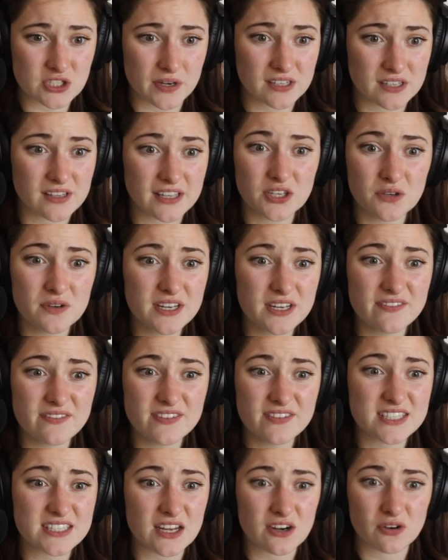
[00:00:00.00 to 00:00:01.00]
Like you can even
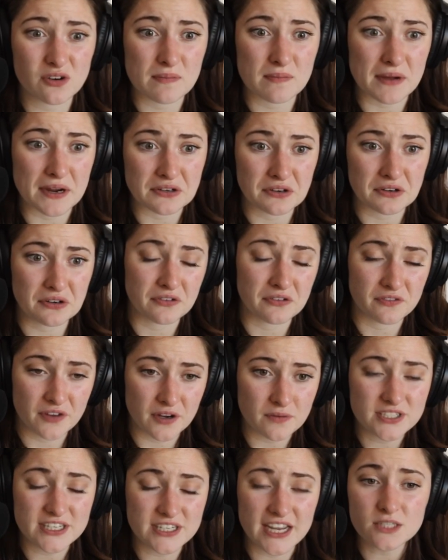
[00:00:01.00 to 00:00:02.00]
set a reminder in your phone.
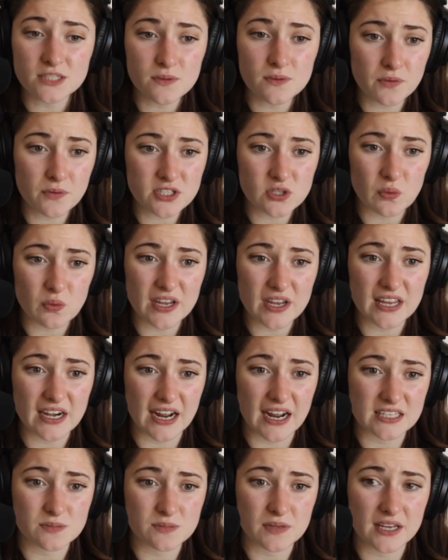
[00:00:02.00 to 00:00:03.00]
Text me once a week and
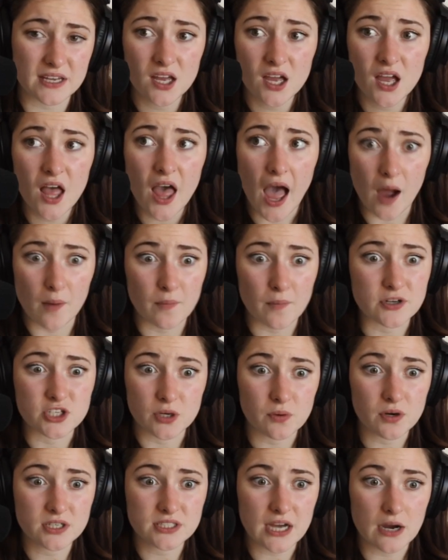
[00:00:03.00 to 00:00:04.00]
ask me how much I
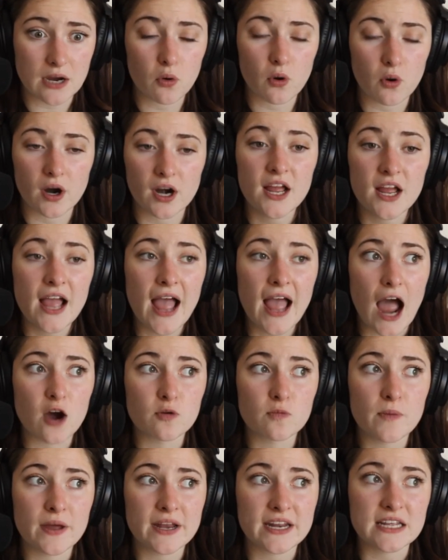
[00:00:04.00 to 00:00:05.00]
worked out or how
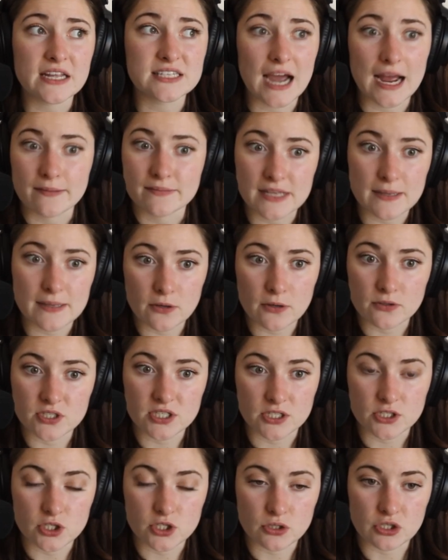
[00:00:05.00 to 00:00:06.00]
many times I posted on
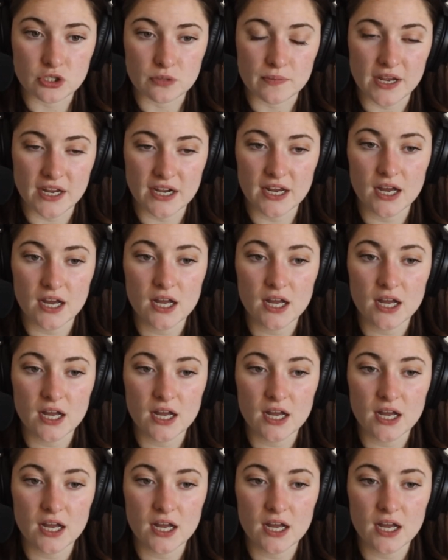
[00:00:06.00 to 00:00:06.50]
social media.